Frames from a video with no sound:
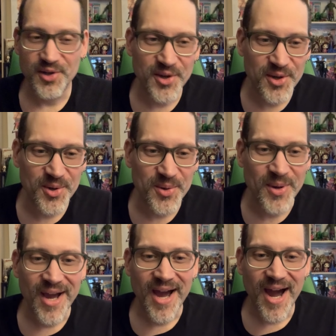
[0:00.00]
Who.
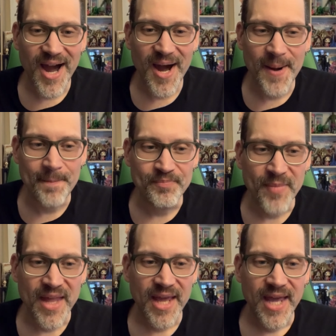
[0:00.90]

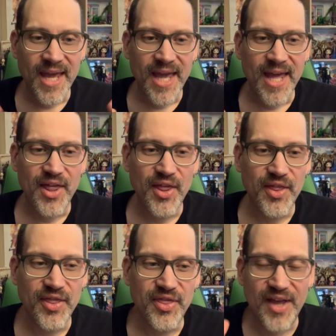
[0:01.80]

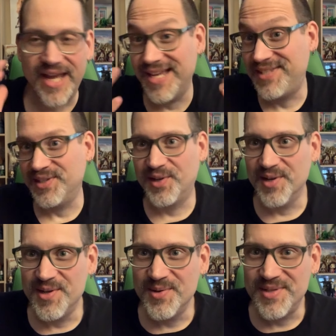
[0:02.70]
I guess the good
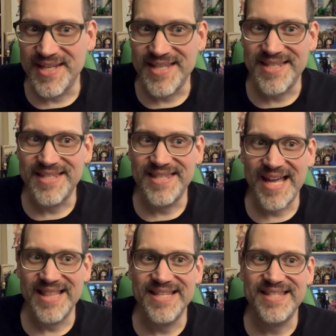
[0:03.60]
news is
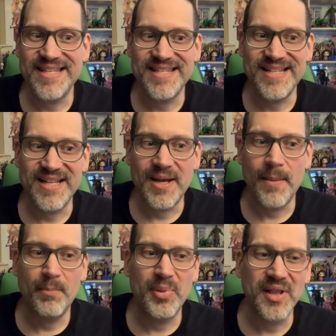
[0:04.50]
that this isn't
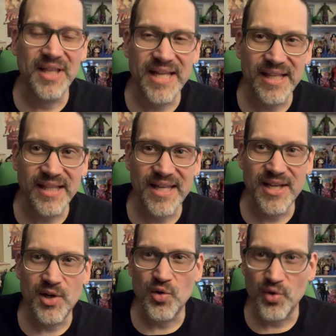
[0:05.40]
completely
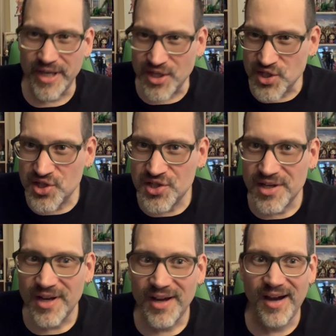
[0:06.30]

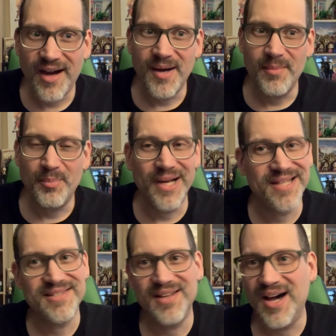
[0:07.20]
cringe, but
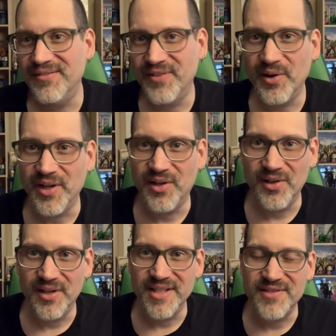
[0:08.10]
it's not very
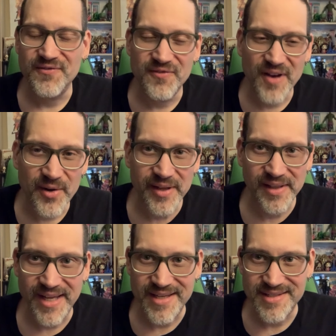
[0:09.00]
good. It's very
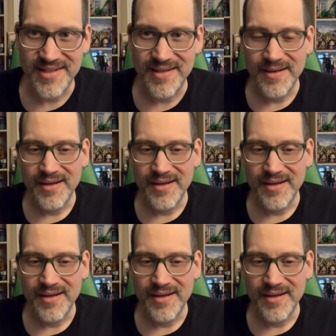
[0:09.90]
lazy.